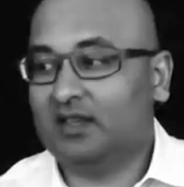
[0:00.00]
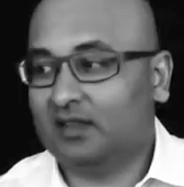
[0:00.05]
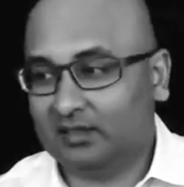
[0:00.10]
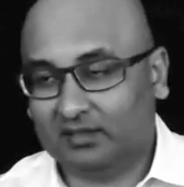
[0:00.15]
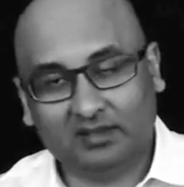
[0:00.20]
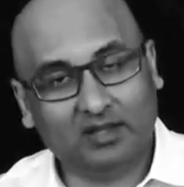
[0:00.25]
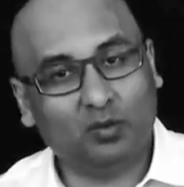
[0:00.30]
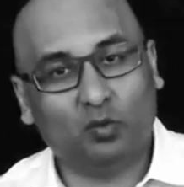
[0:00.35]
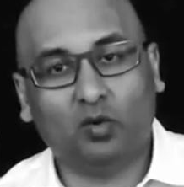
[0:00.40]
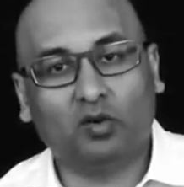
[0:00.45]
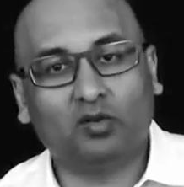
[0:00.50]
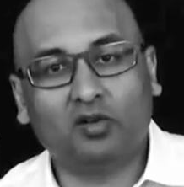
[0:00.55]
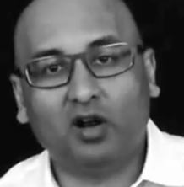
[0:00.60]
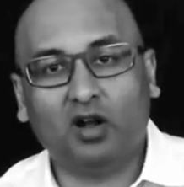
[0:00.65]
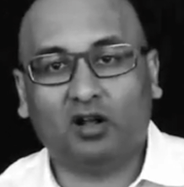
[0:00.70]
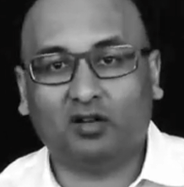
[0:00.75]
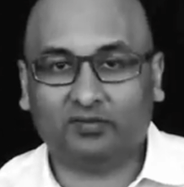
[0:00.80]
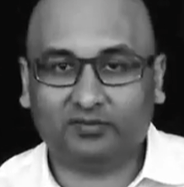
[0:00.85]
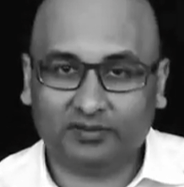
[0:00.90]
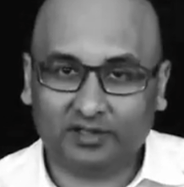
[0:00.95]
They won't
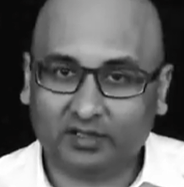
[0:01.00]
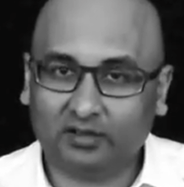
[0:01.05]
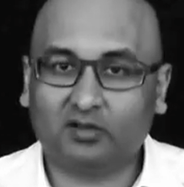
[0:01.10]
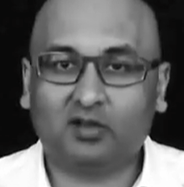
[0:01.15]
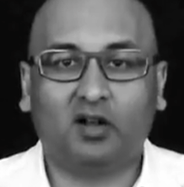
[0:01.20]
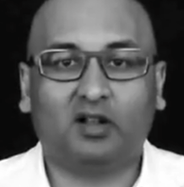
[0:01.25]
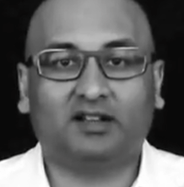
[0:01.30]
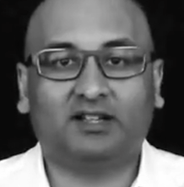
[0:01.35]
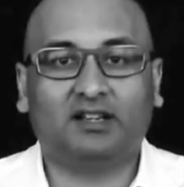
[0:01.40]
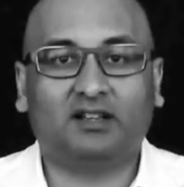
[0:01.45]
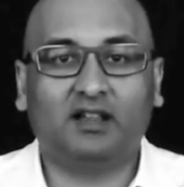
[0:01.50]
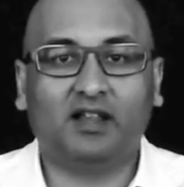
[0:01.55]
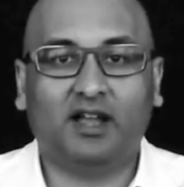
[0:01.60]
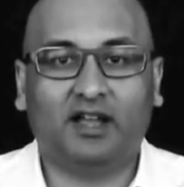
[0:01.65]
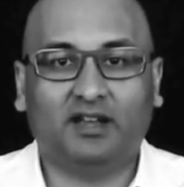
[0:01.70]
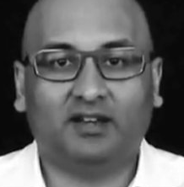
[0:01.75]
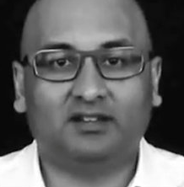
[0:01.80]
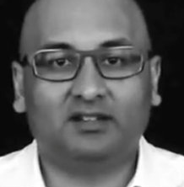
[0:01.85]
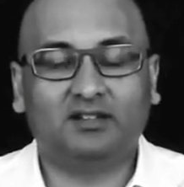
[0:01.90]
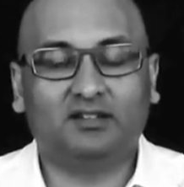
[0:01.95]
golf. They'll call that
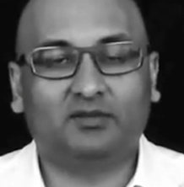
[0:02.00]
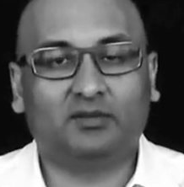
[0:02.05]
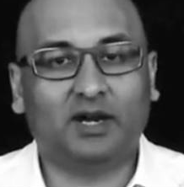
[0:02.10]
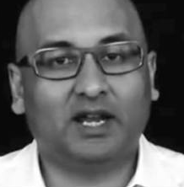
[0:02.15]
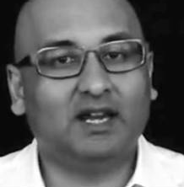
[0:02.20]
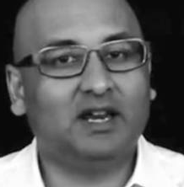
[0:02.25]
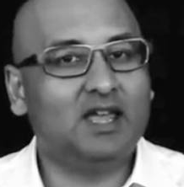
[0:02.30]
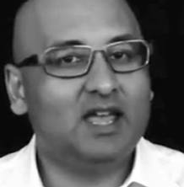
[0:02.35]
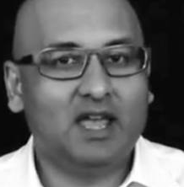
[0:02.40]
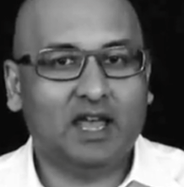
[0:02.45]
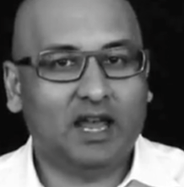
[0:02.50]
client, right?